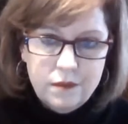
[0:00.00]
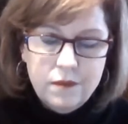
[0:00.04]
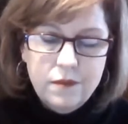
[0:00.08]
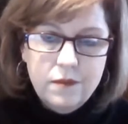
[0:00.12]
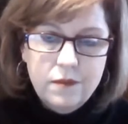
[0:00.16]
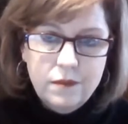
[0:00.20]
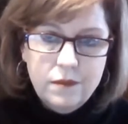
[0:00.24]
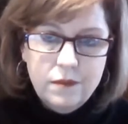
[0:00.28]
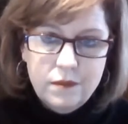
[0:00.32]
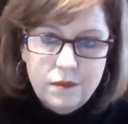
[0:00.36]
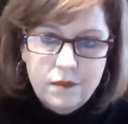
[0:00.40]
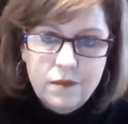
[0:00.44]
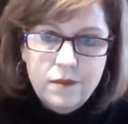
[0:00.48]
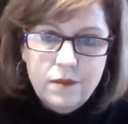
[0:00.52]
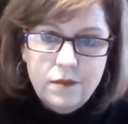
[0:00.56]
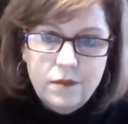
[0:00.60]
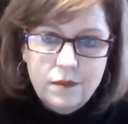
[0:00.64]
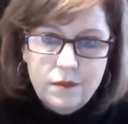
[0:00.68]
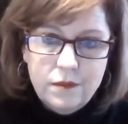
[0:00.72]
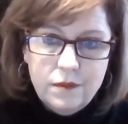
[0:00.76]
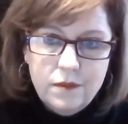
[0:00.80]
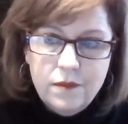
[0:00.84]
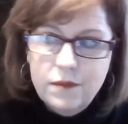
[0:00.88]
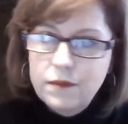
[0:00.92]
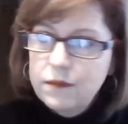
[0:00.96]
and did a
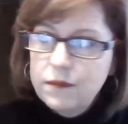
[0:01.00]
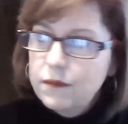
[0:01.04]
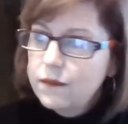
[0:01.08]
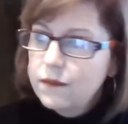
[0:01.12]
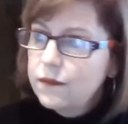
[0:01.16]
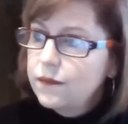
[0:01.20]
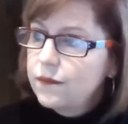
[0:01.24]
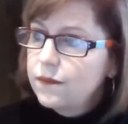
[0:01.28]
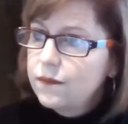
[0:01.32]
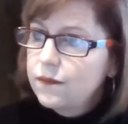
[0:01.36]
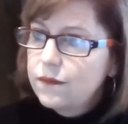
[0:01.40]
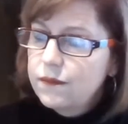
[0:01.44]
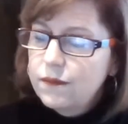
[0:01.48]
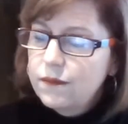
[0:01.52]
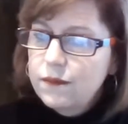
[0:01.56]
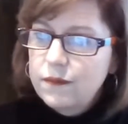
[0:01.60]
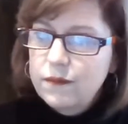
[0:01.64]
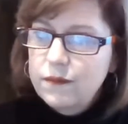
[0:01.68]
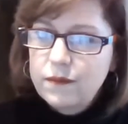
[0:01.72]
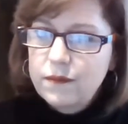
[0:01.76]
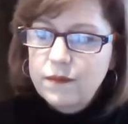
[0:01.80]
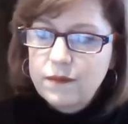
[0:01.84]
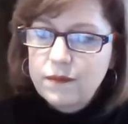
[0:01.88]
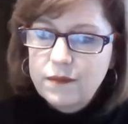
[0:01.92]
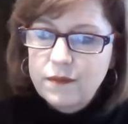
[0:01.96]
wonderful job of
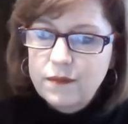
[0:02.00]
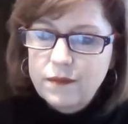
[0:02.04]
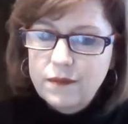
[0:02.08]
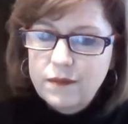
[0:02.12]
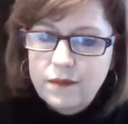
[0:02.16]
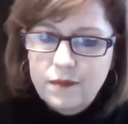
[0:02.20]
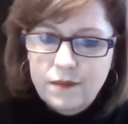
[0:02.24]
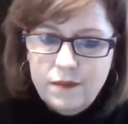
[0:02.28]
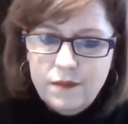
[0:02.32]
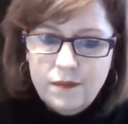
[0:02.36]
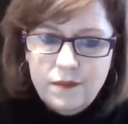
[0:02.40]
finishing out